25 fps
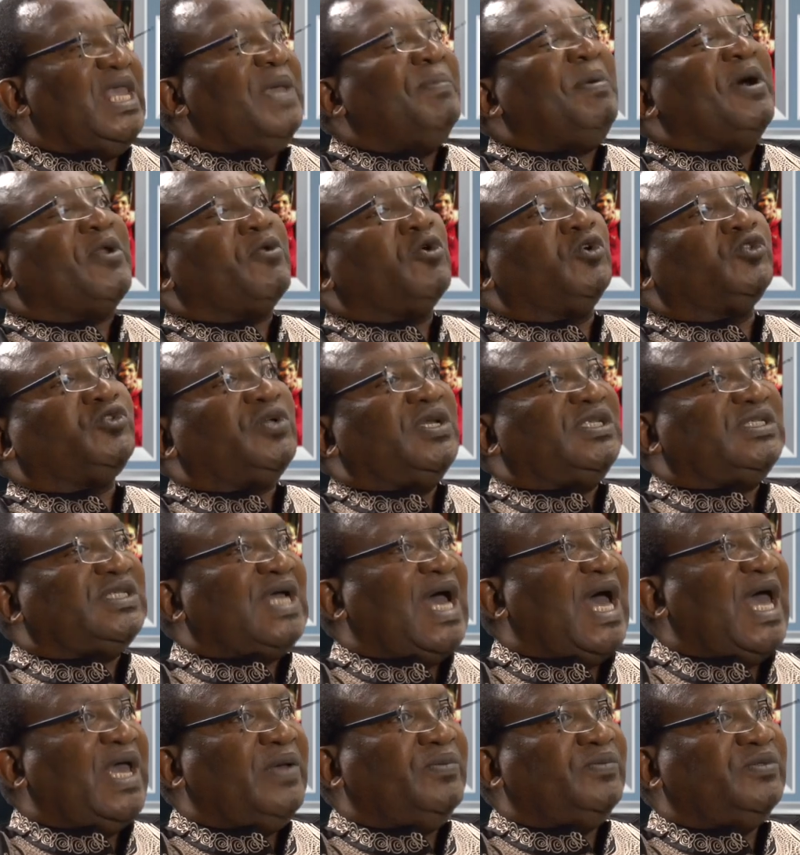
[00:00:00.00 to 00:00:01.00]
But also at
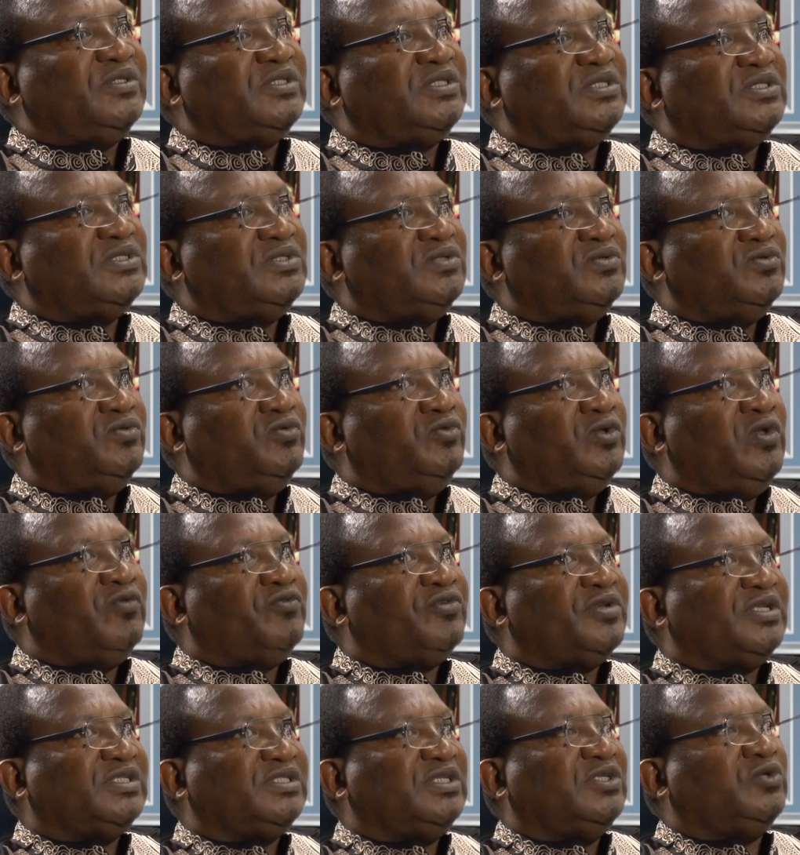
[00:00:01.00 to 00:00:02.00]
times, we
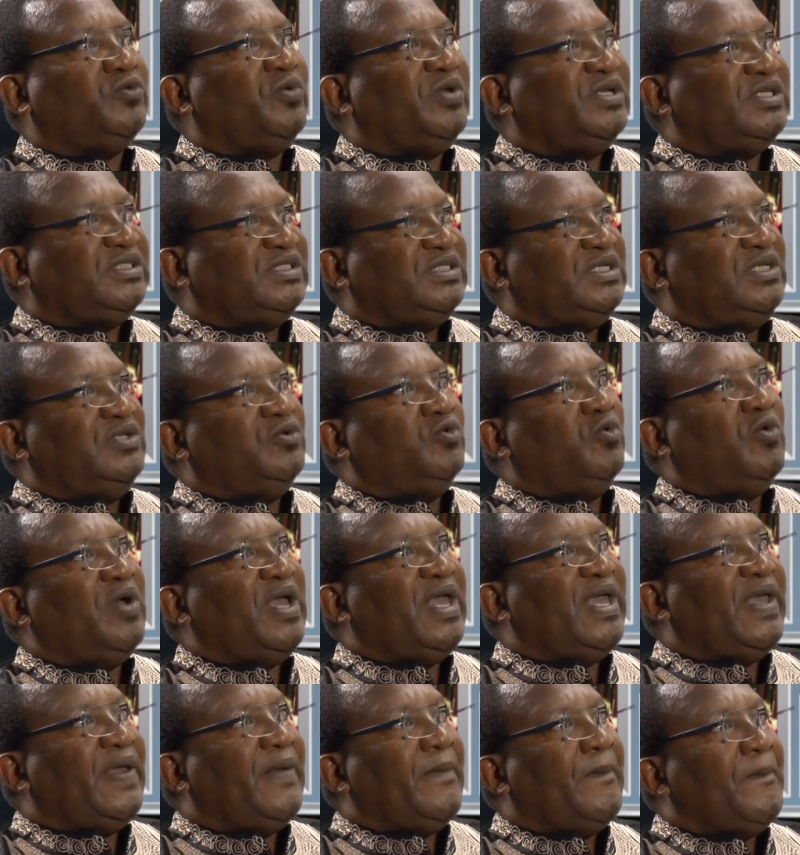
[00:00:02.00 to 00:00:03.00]
have got a situation
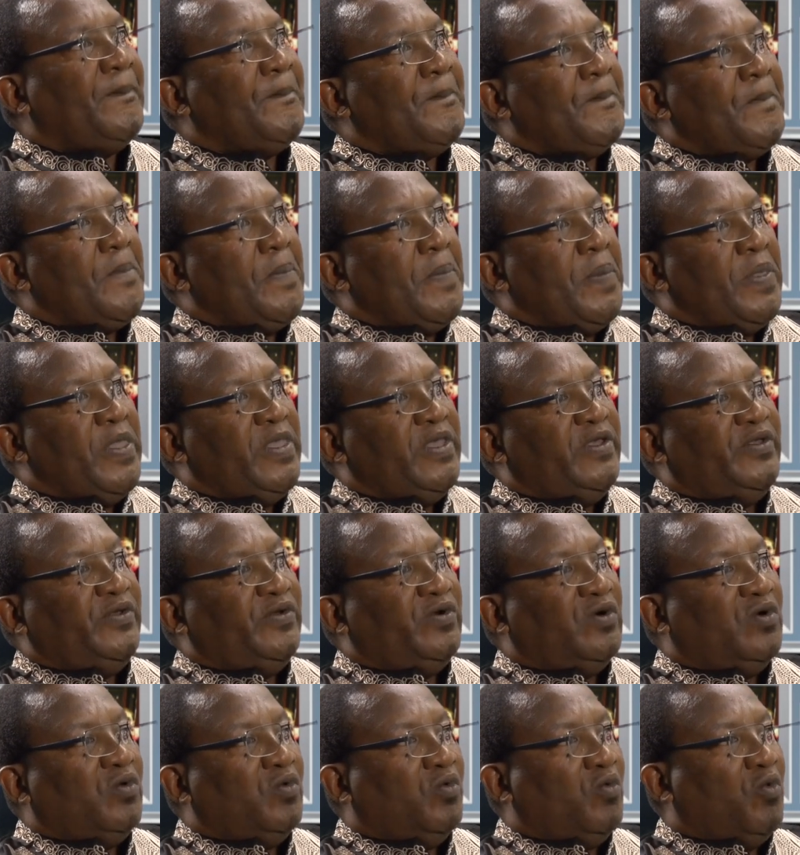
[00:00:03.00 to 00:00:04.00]
where,
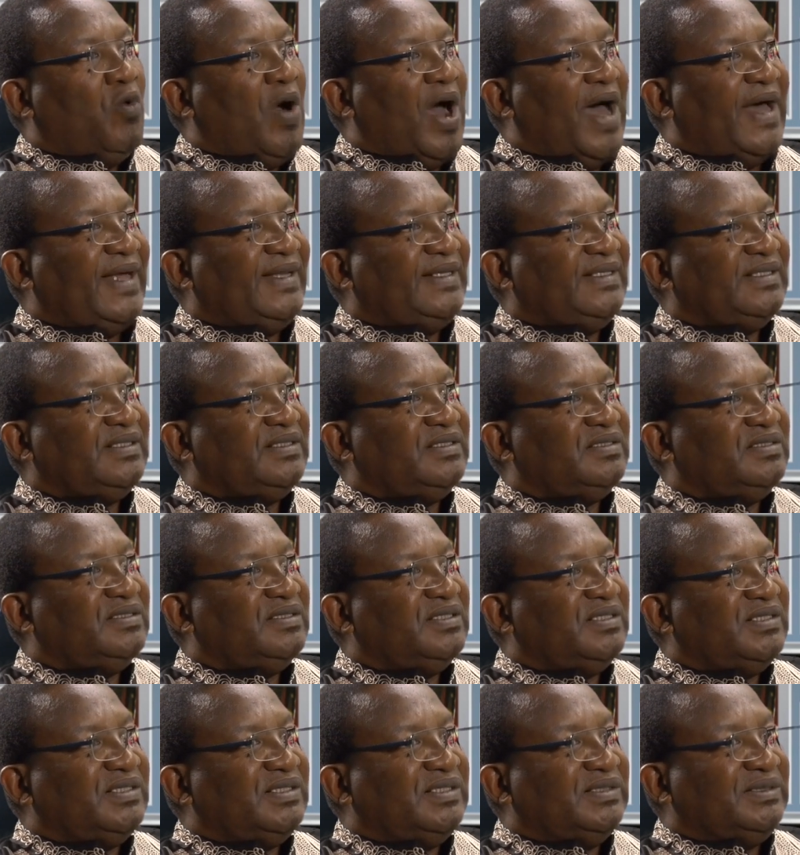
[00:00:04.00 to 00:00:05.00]
one
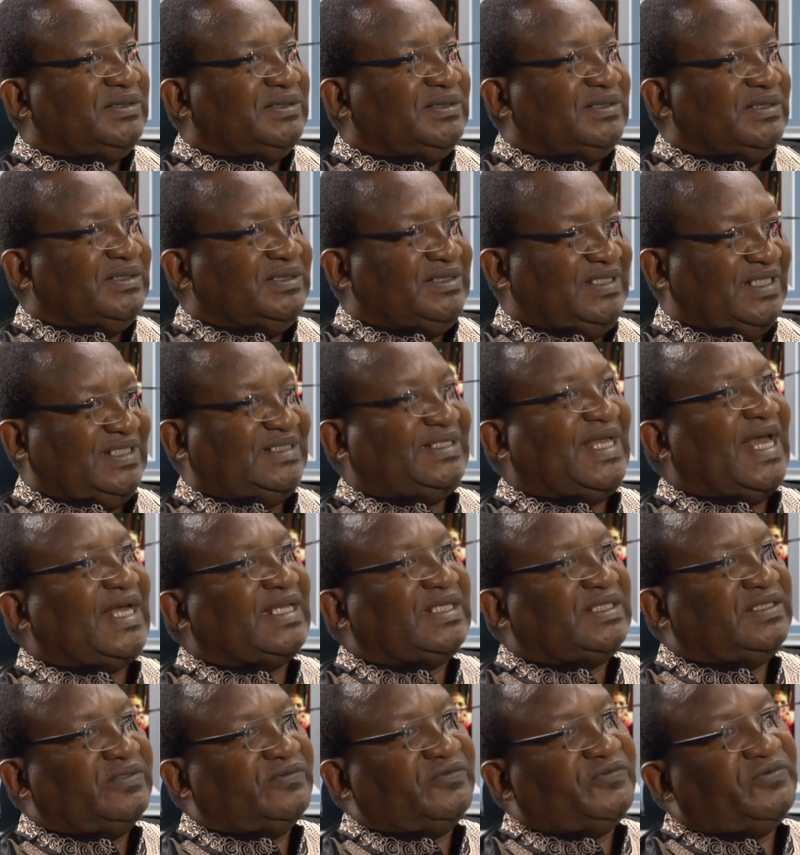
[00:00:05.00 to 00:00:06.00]

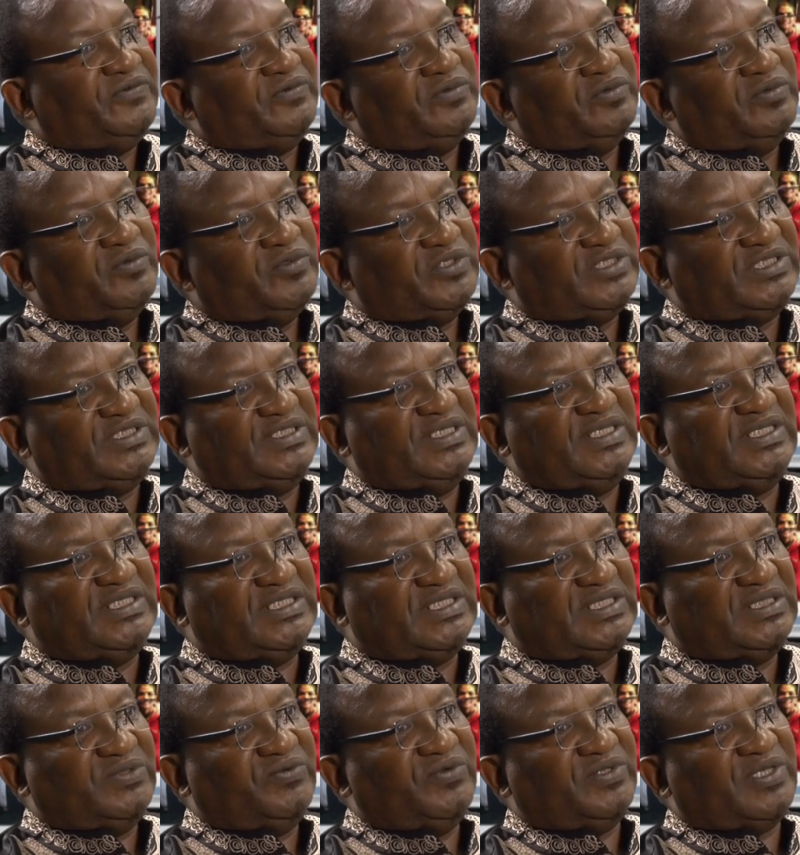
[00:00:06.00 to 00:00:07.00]
detective
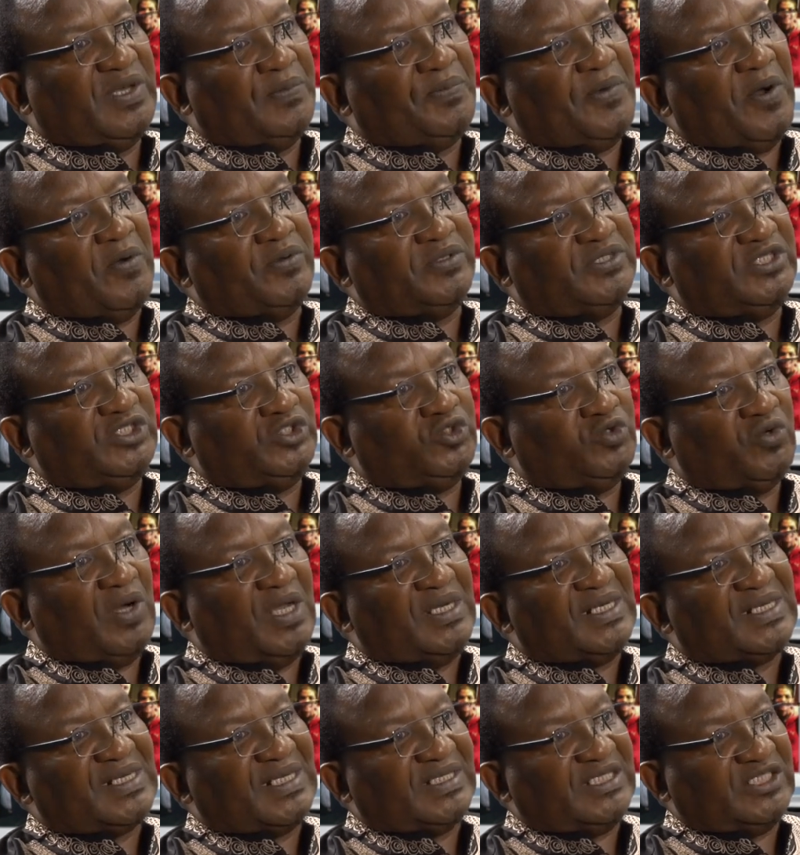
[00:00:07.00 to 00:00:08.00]
sits with about
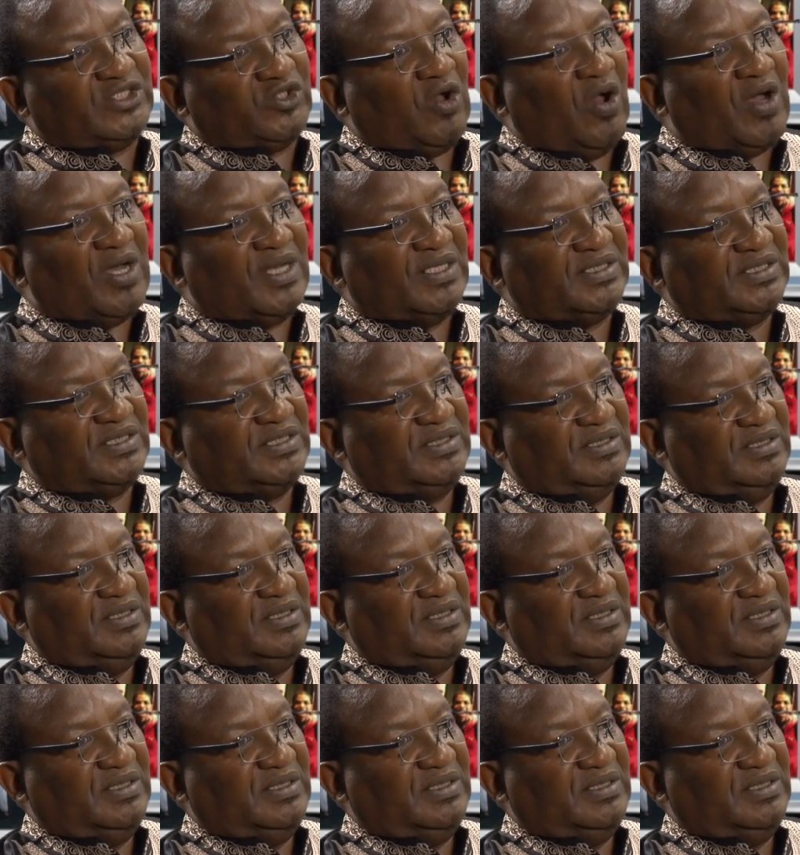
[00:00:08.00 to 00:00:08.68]
200 dockets.